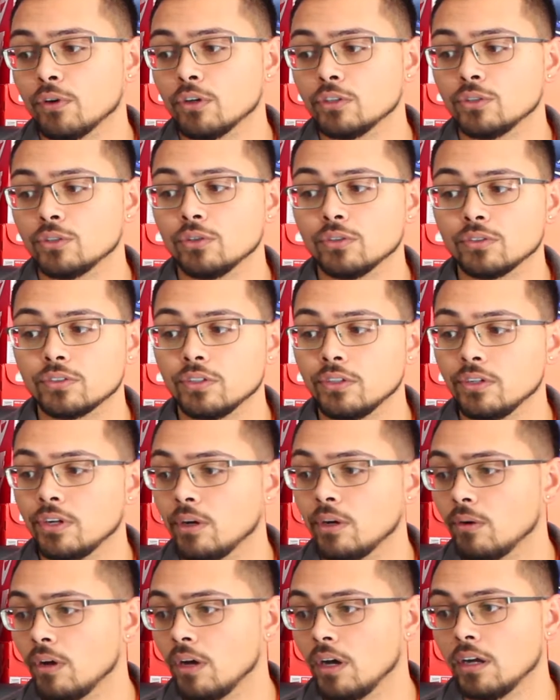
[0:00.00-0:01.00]
Virgil's,
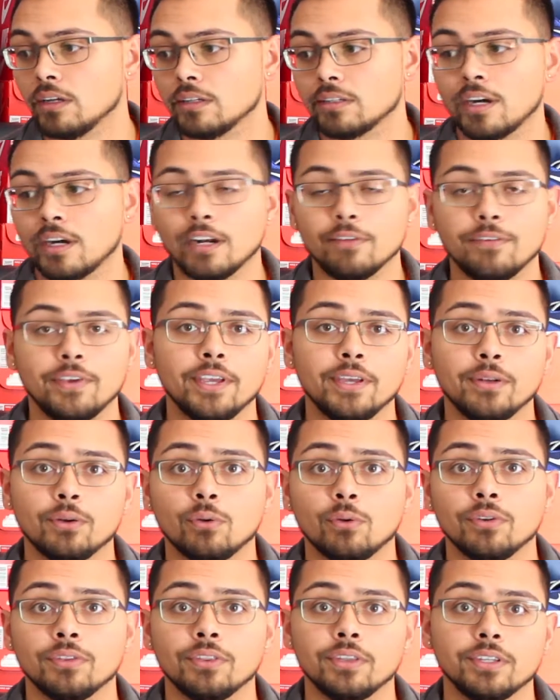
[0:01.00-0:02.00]
kind of hit
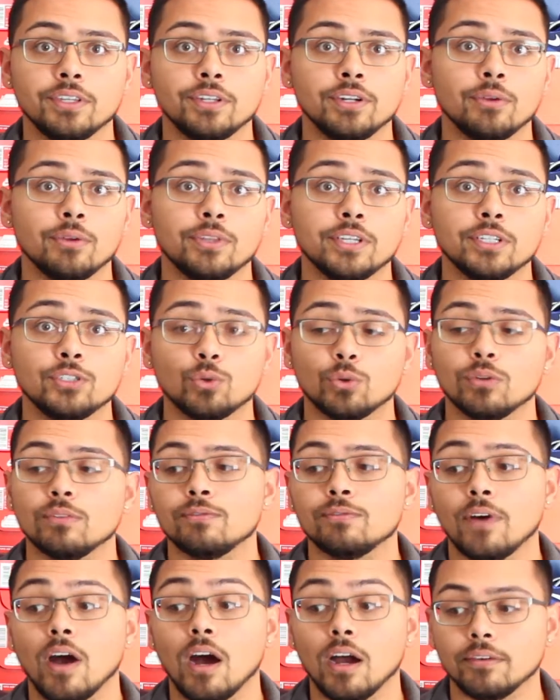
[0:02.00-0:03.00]
on, the
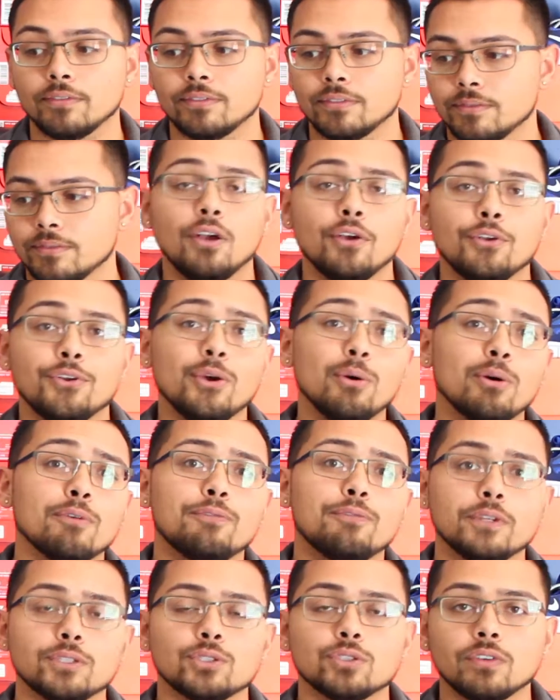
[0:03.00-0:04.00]
Jordan 5. No
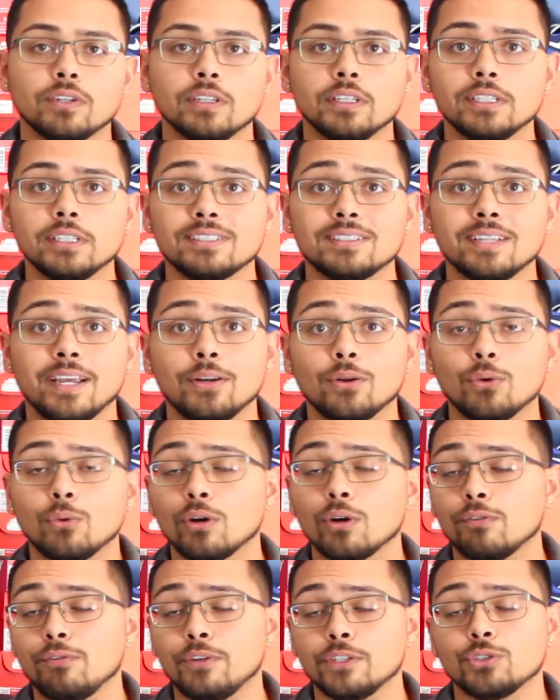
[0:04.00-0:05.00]
official release date
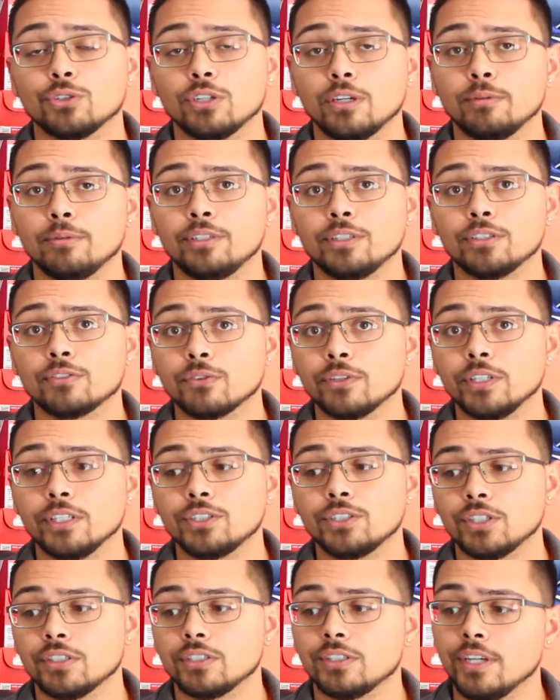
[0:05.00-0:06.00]
or official images for
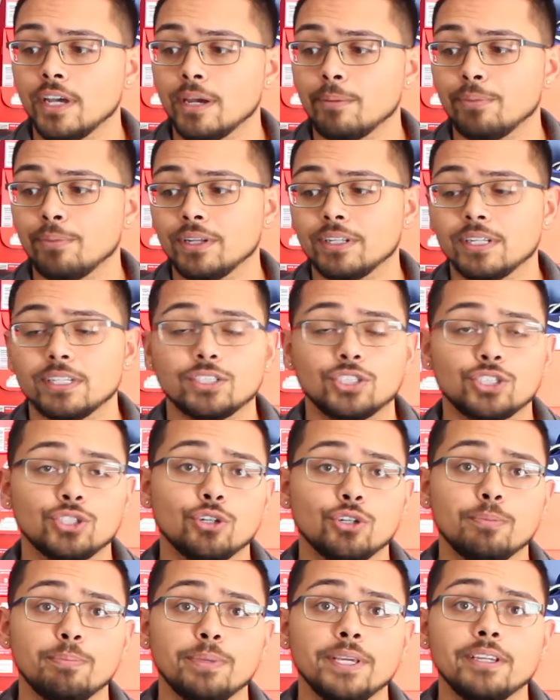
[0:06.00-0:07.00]
these just yet, but it
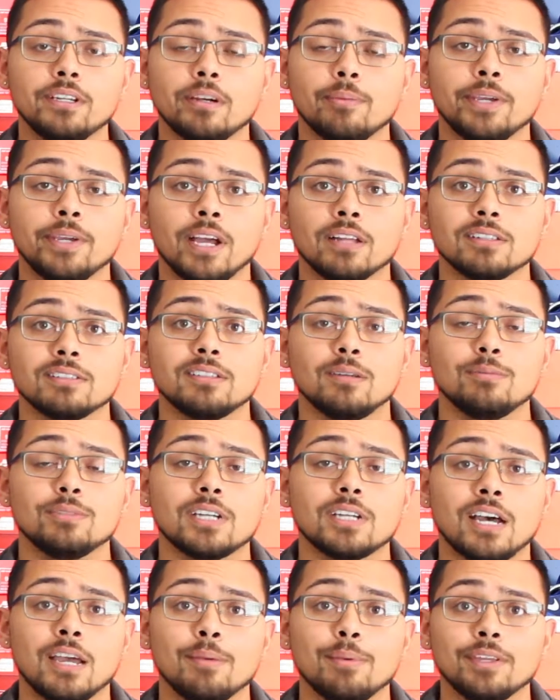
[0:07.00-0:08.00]
should be coming out
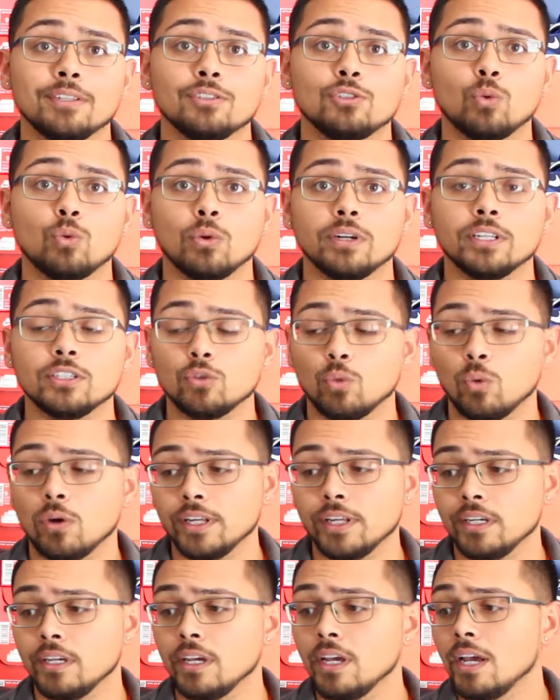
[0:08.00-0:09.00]
sometime in
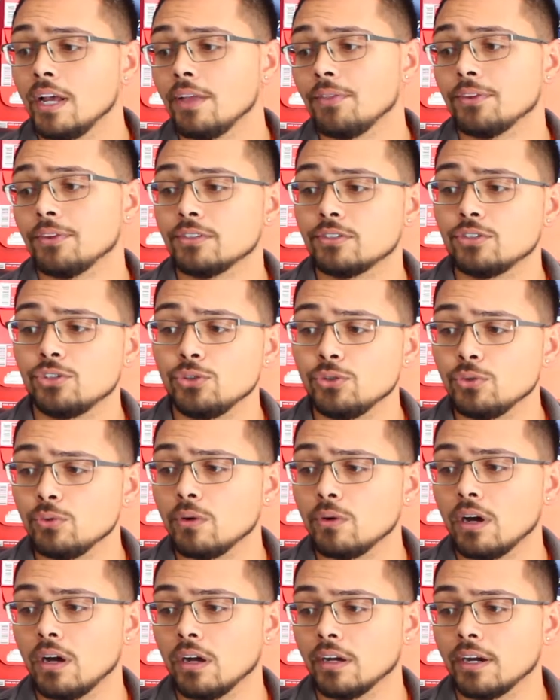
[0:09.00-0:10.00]
2020. The
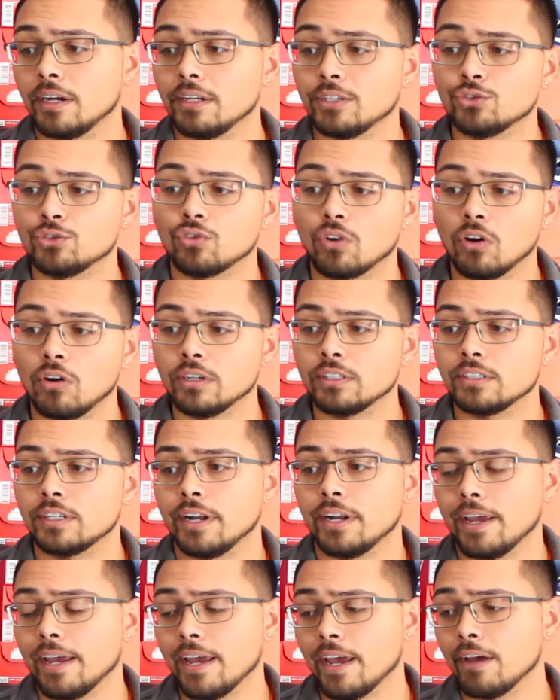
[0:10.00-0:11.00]
two kind of drawings that
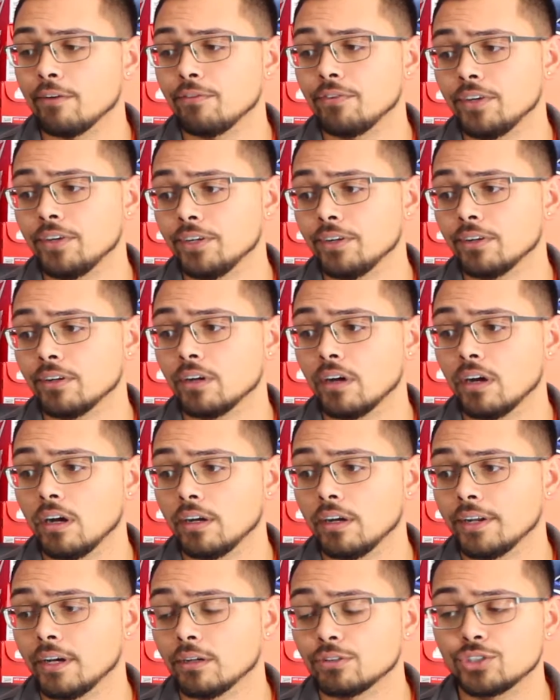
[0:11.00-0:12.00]
I have here,
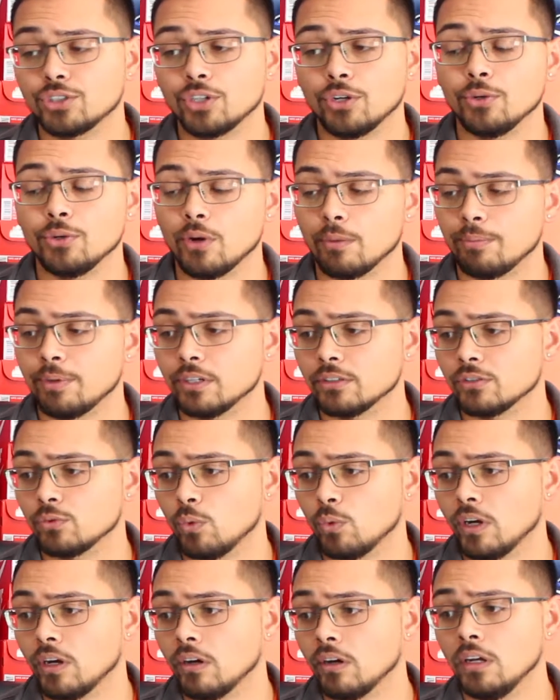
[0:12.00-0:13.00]
and I'll show you up here as
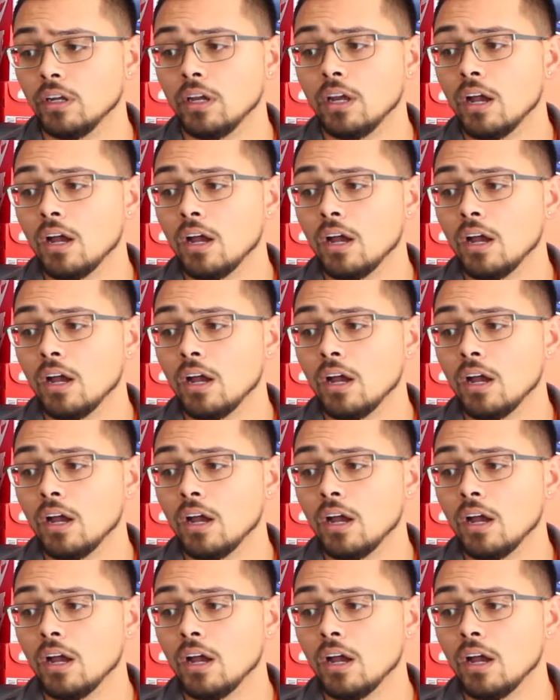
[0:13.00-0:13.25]
well,